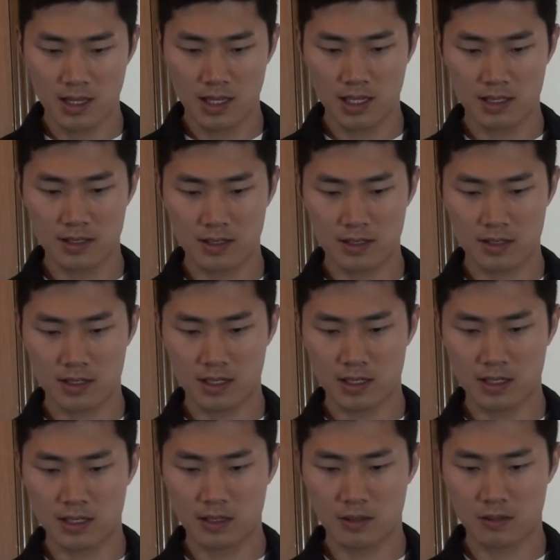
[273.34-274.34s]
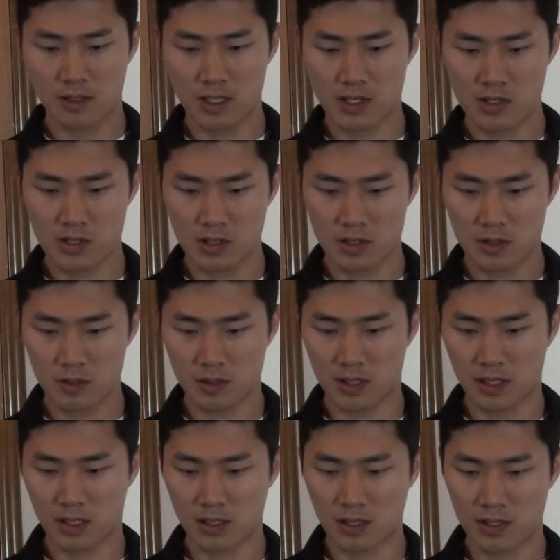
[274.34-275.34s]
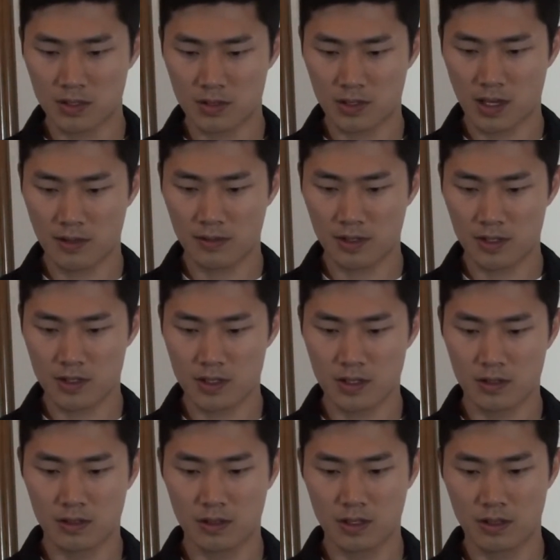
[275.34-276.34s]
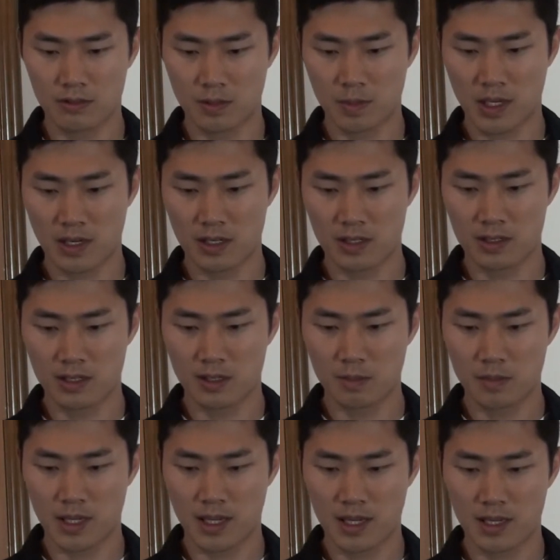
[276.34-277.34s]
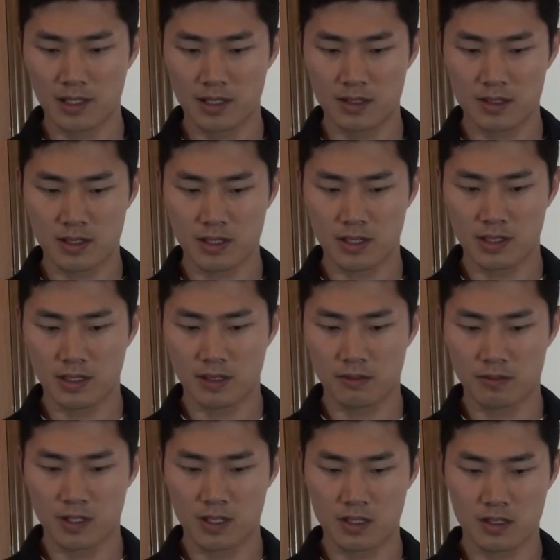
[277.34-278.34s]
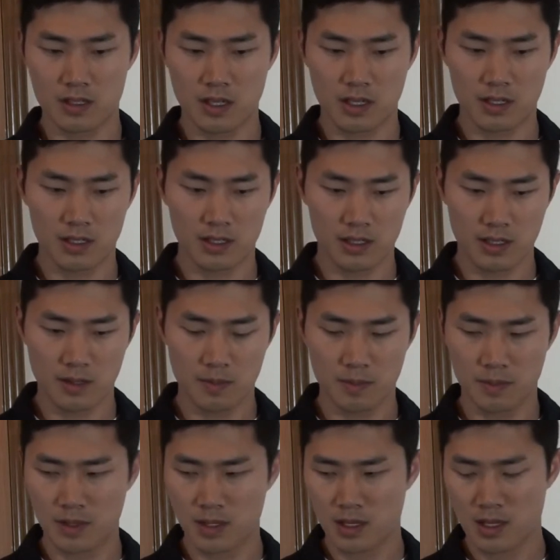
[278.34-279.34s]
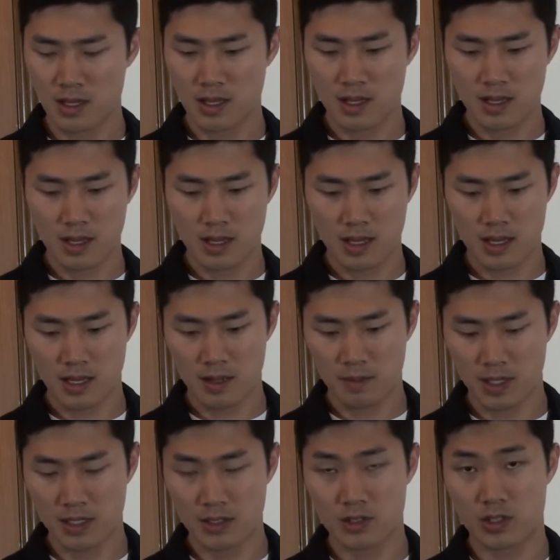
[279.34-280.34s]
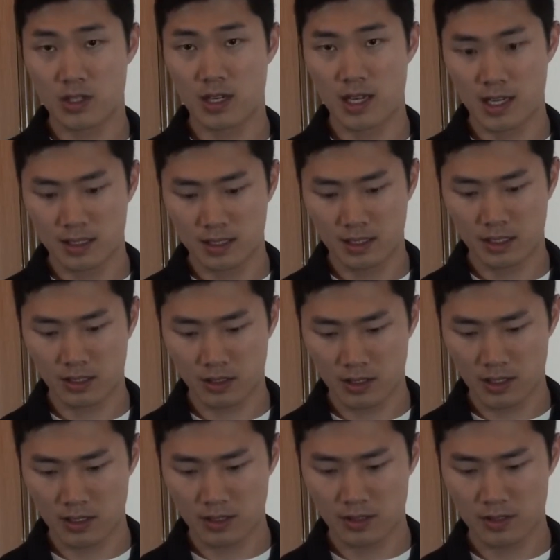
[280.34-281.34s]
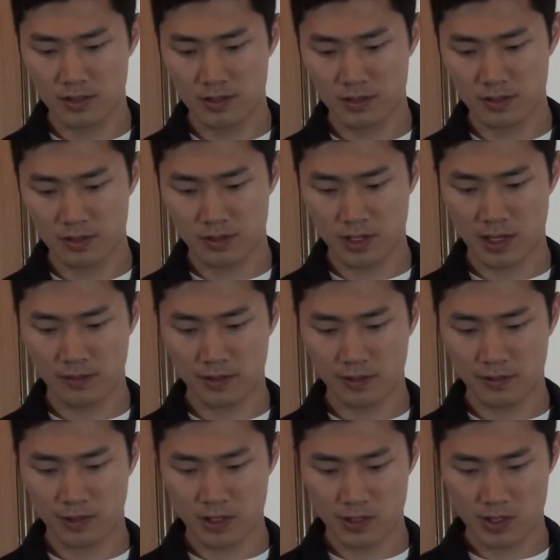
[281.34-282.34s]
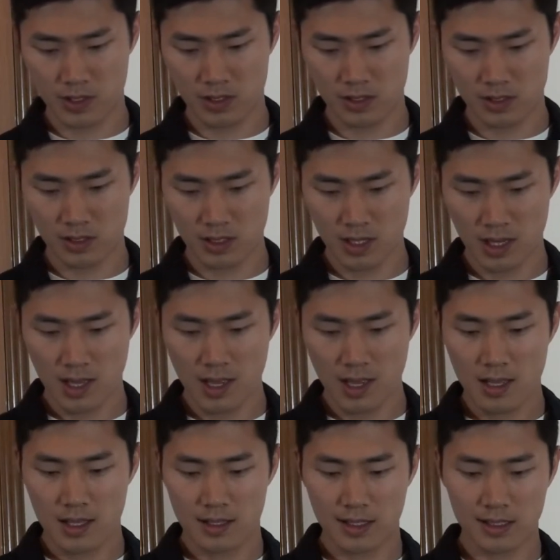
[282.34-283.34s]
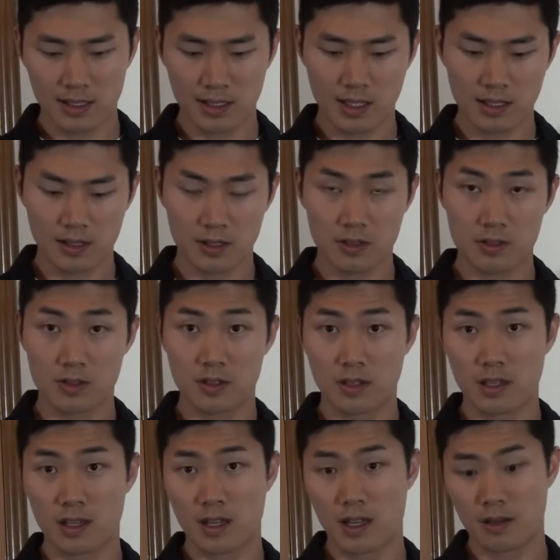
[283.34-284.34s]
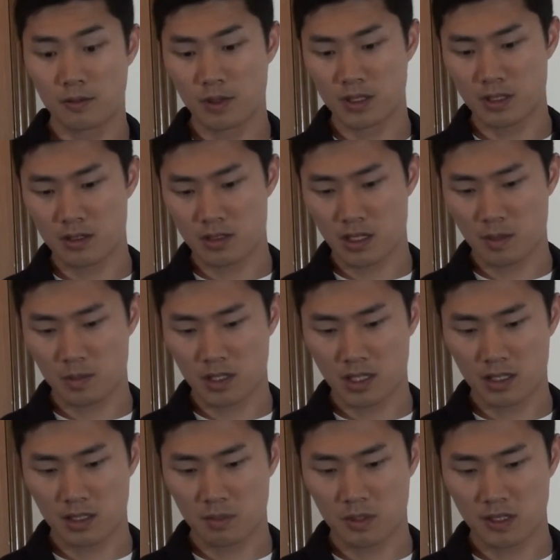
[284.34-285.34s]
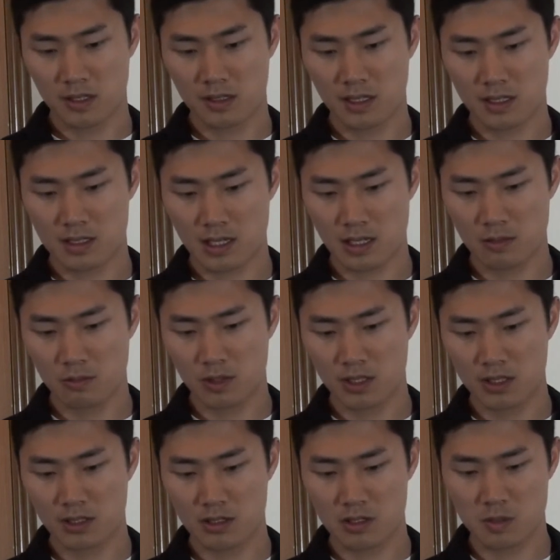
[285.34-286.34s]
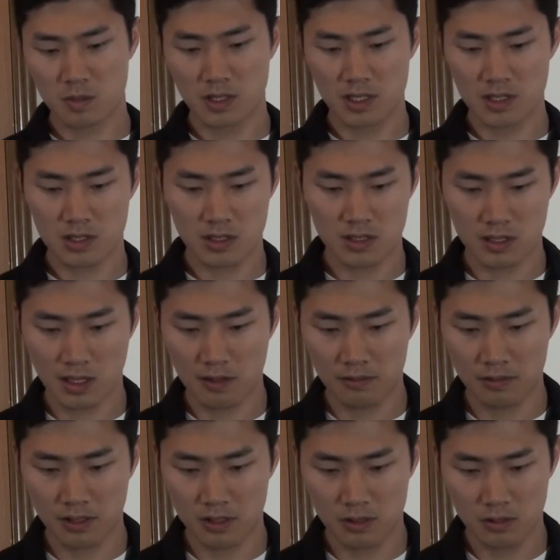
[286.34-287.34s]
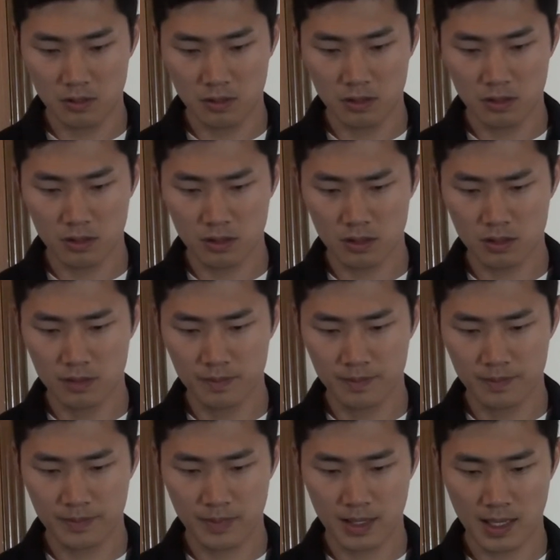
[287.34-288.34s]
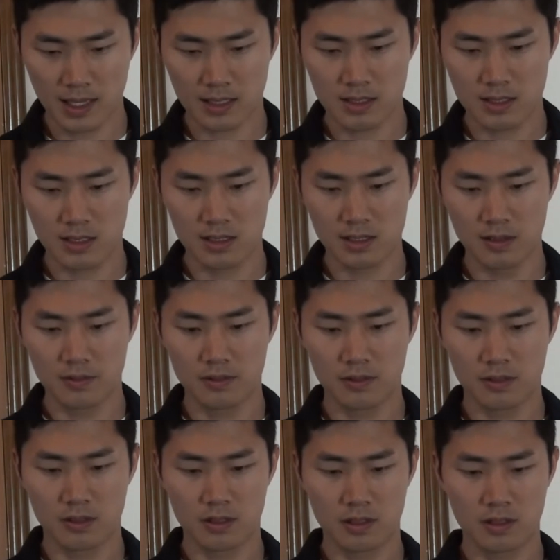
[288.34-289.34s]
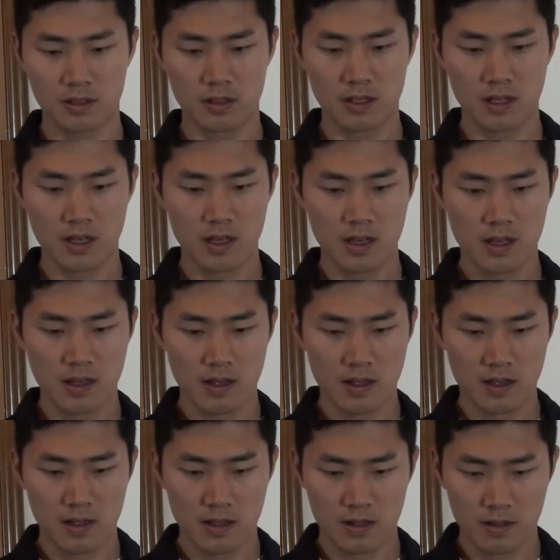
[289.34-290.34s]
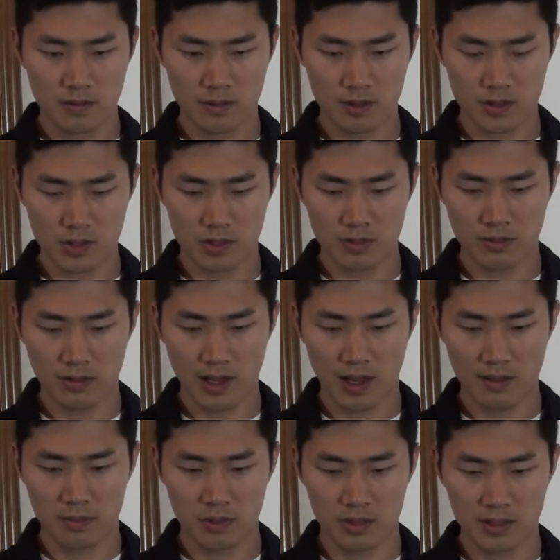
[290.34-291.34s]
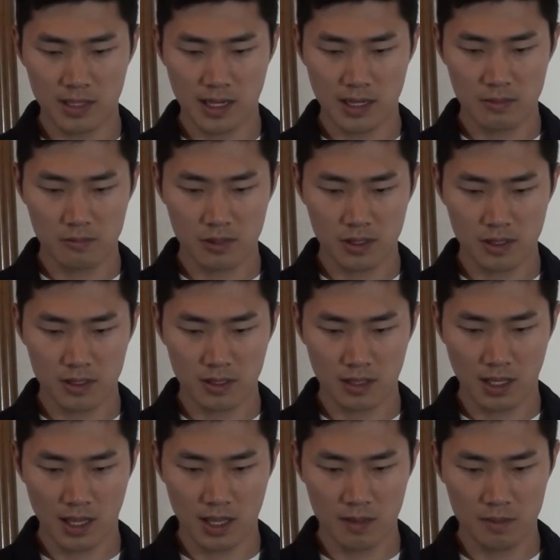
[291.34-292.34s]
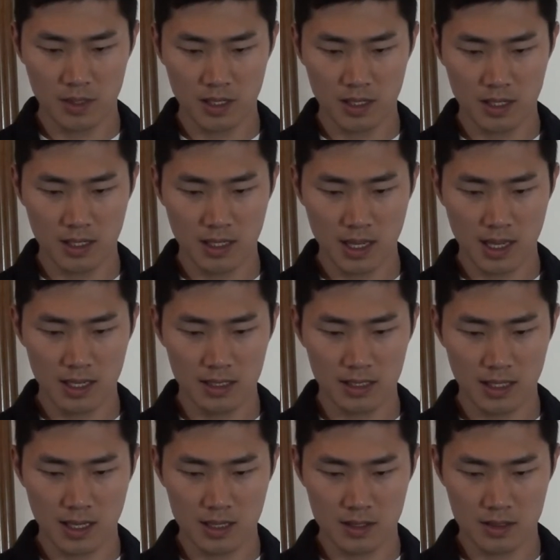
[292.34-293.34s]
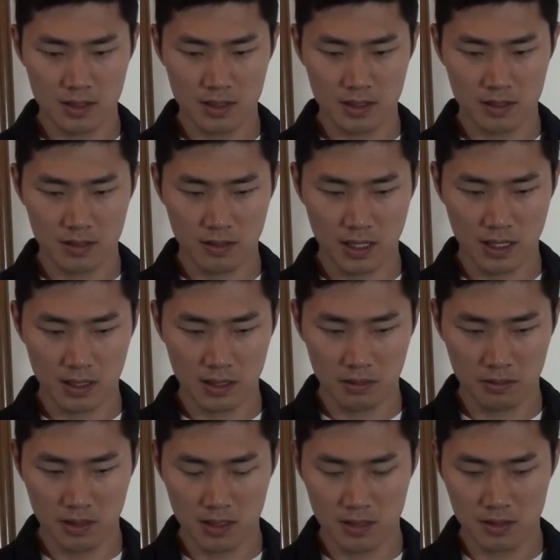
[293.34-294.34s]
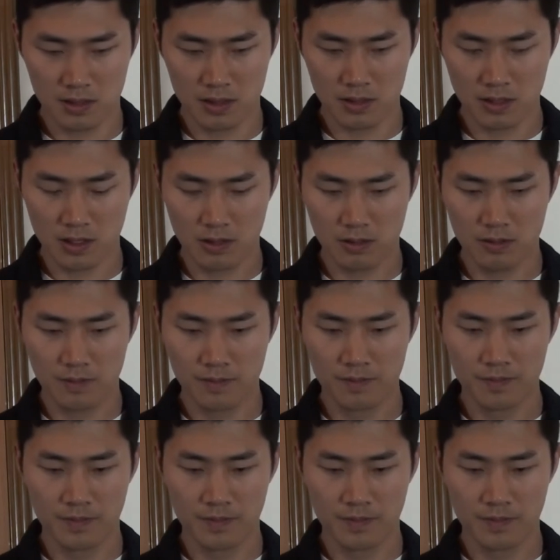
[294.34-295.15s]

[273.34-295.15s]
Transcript: Intel stated there were issues with the current drivers, so it repaired them by uninstalling and reinstalling them. Made sure I had the current driver versions. Then another Windows update appeared that said Windows Malicious Software Tool x64 version 5.91 KB 890830.